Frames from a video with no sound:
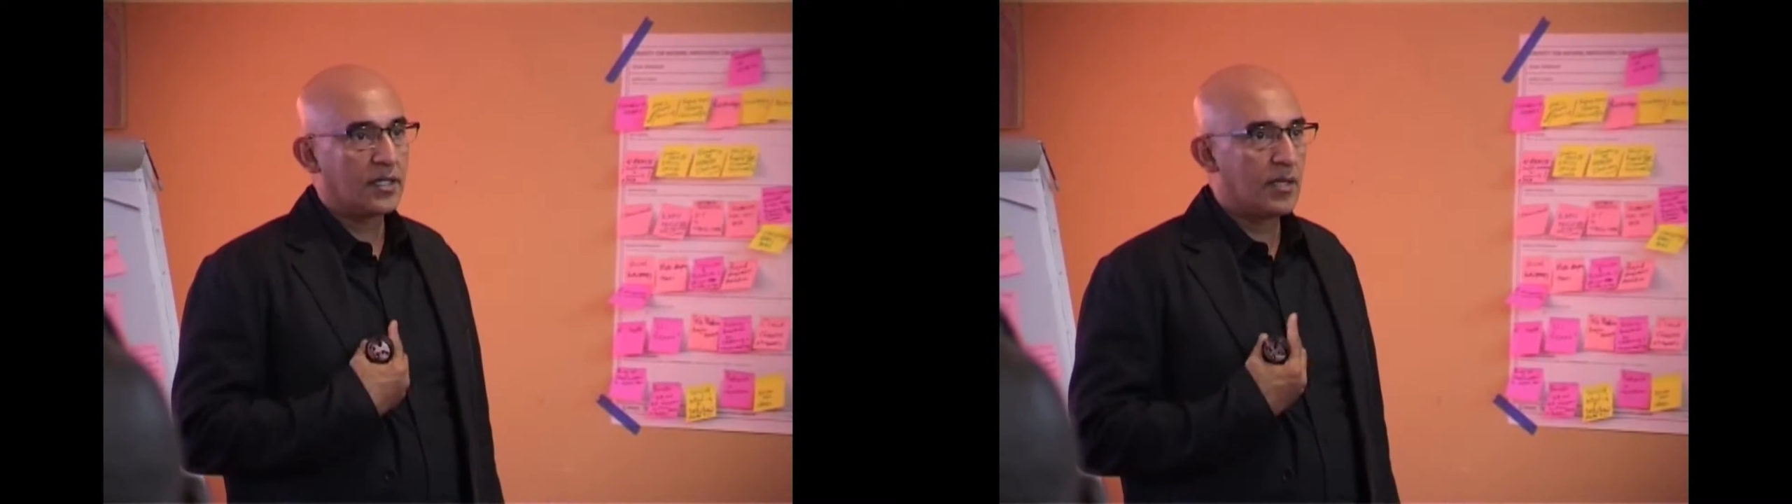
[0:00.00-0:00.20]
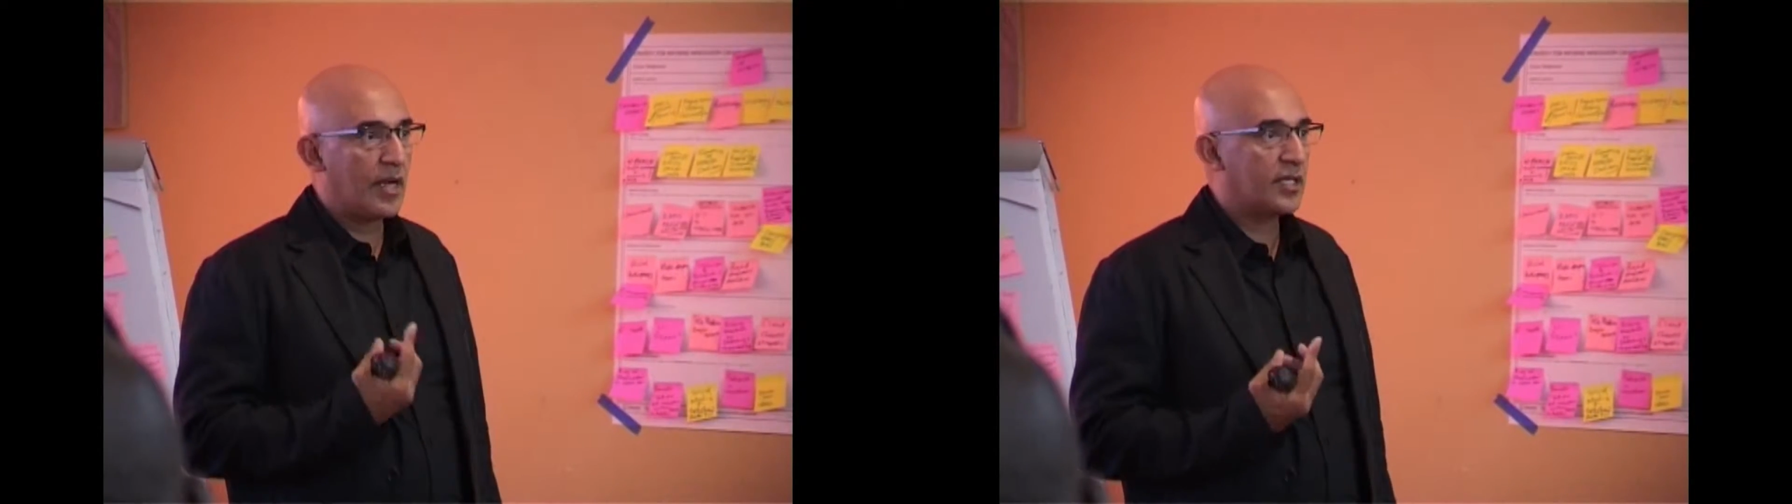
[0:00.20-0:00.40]

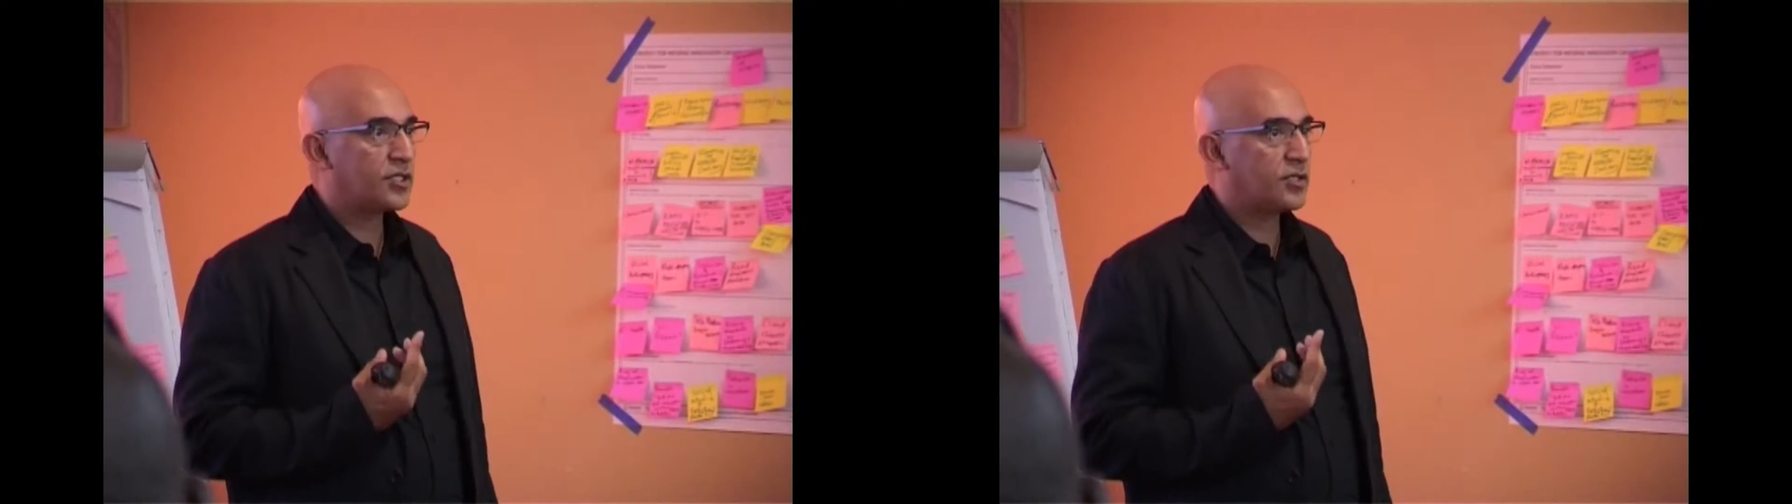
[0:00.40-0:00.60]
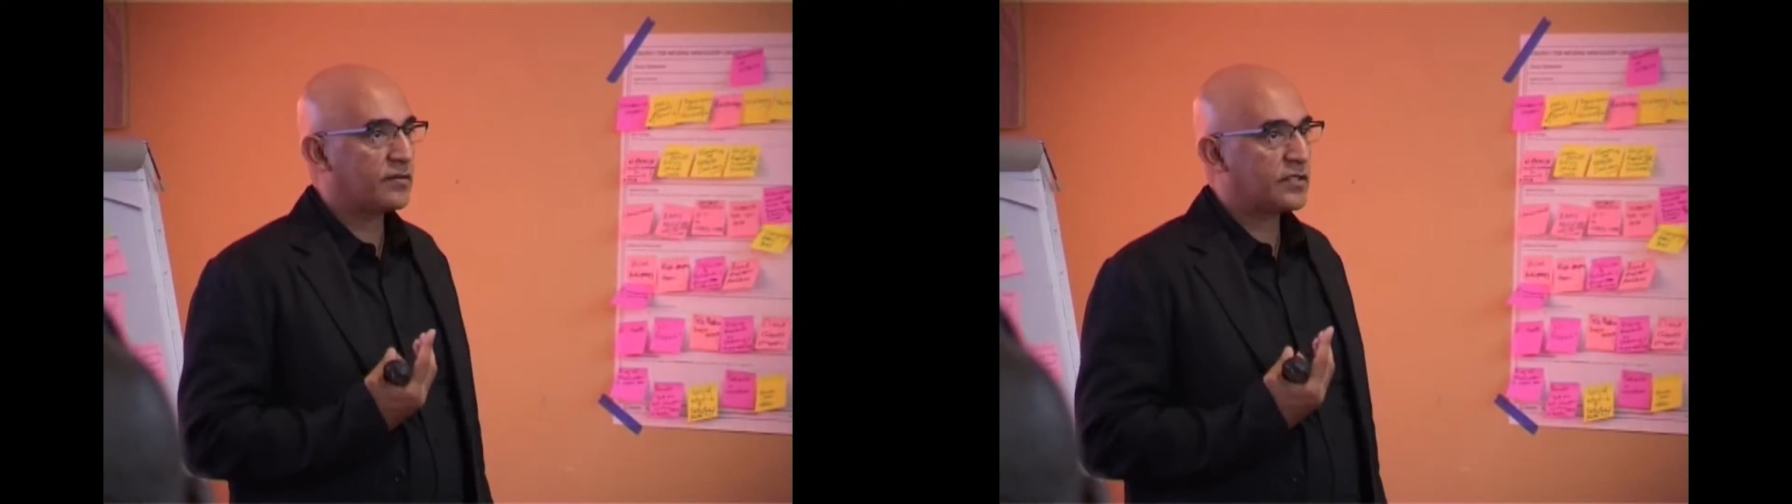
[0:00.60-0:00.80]

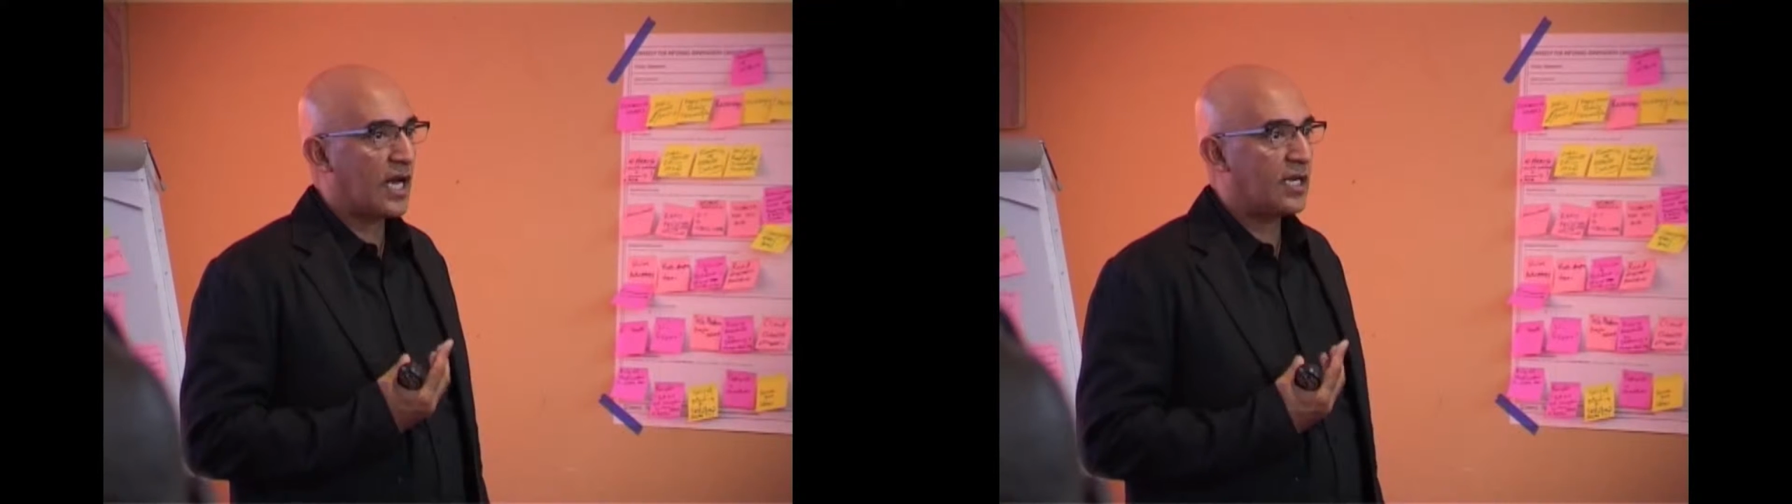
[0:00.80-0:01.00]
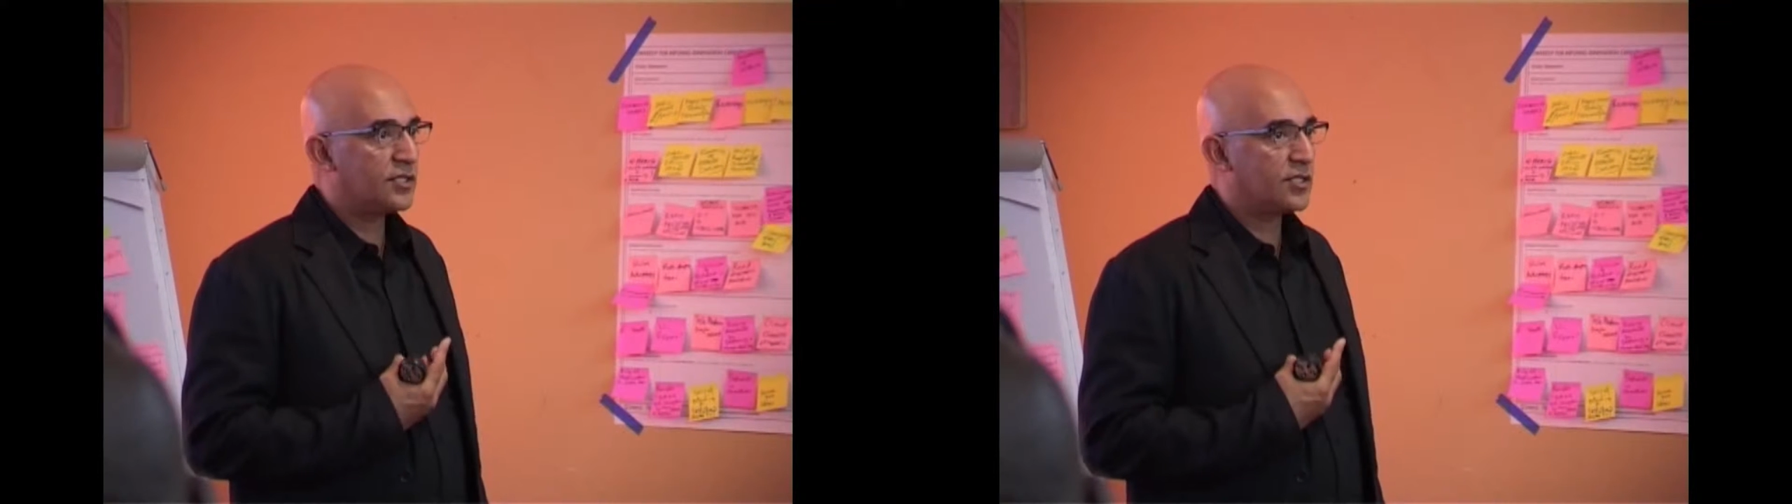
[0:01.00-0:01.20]
dimension of
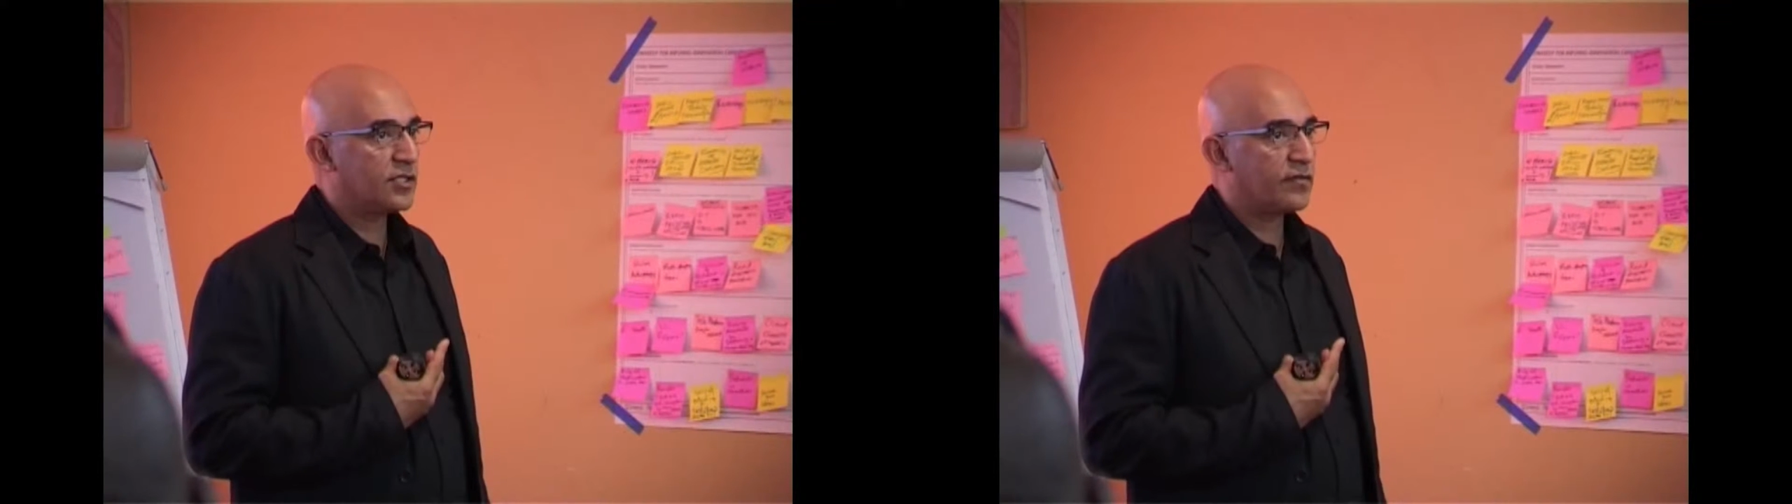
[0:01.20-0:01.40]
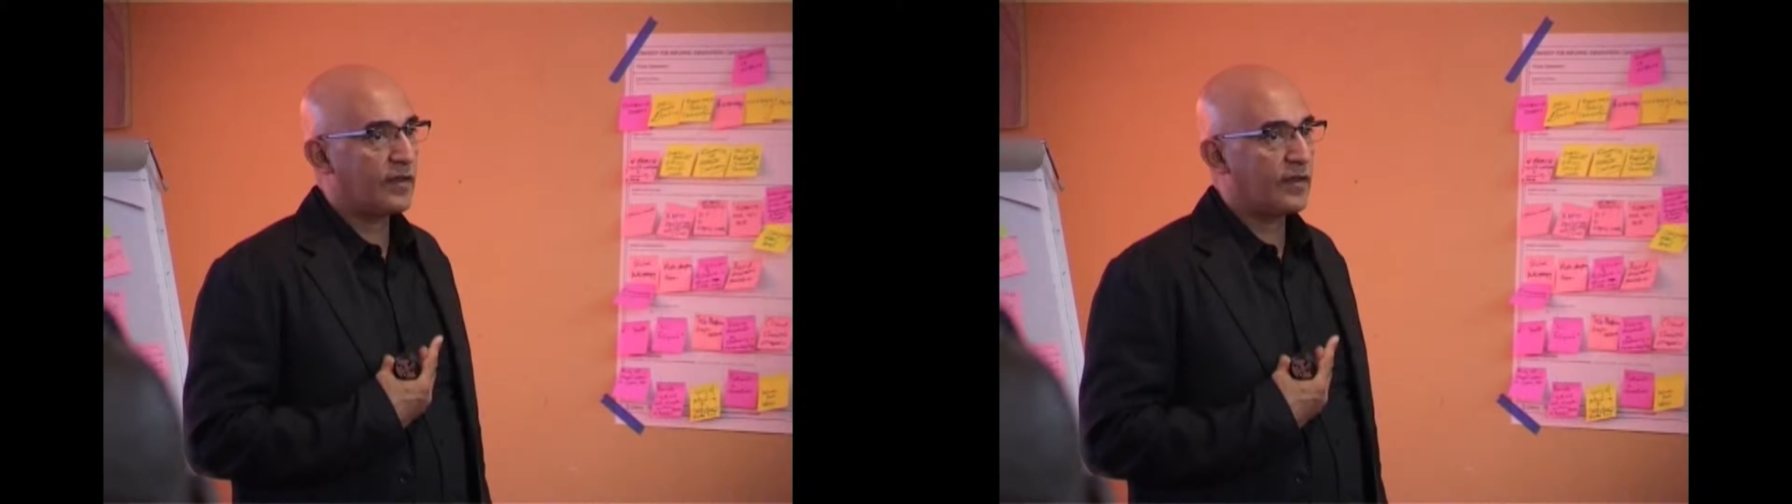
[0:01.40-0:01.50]
challenge is